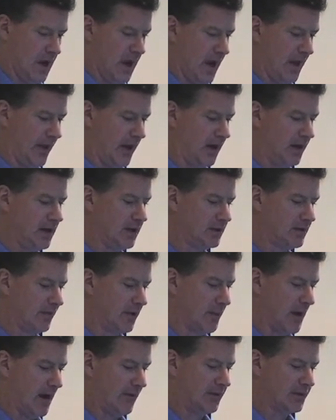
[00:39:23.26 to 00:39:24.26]
And then each of
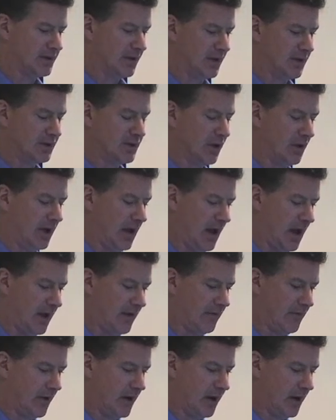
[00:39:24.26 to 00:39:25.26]
them obviously is going to
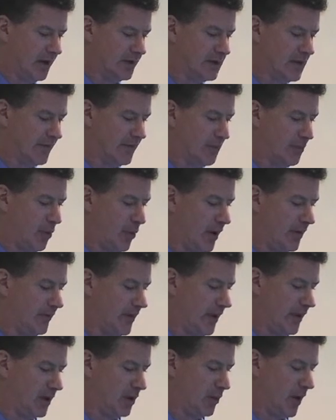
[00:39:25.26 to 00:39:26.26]
have different point
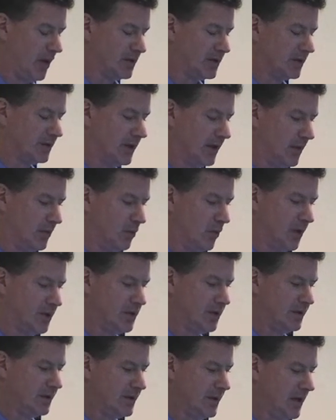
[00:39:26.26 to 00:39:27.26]
valuations. And what
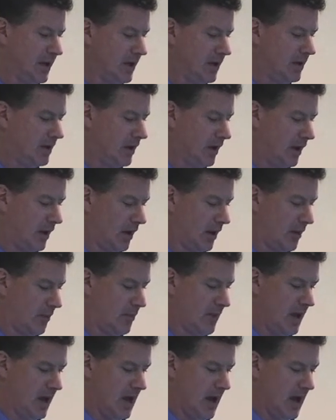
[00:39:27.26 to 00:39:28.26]
you see
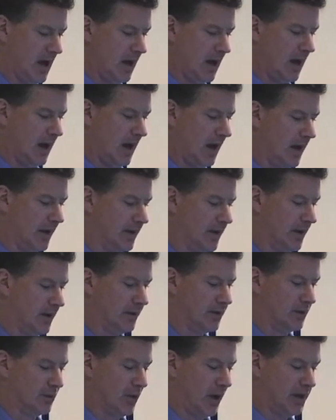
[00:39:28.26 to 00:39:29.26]
on
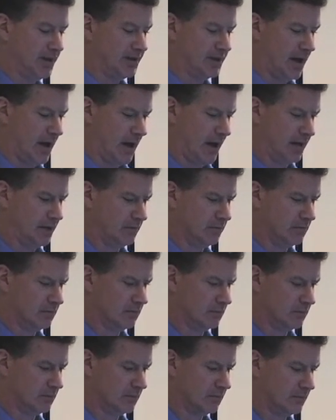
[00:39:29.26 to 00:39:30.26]
the right side,
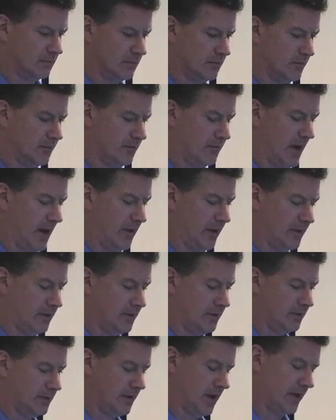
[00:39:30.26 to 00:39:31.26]

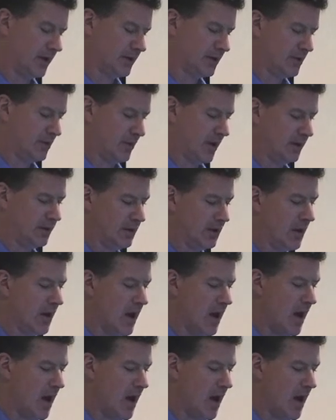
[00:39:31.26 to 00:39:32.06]
I guess you're right too,